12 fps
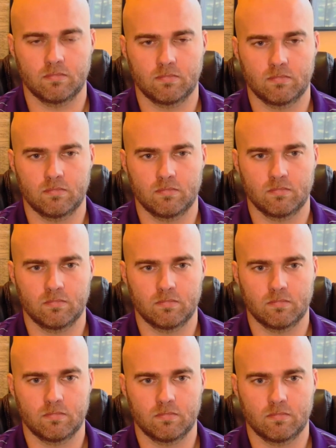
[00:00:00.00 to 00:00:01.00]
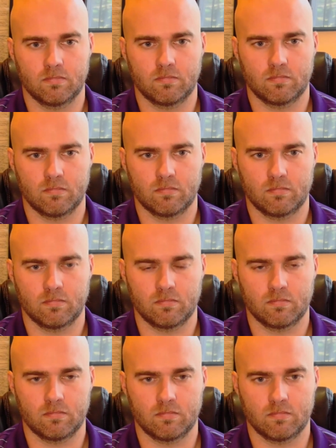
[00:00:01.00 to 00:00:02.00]

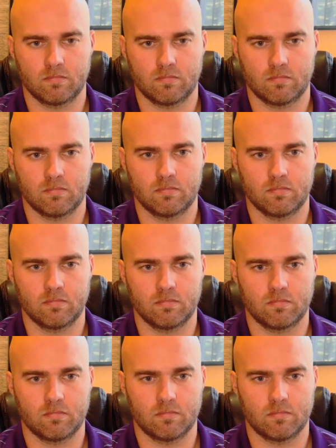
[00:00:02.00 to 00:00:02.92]
(silent)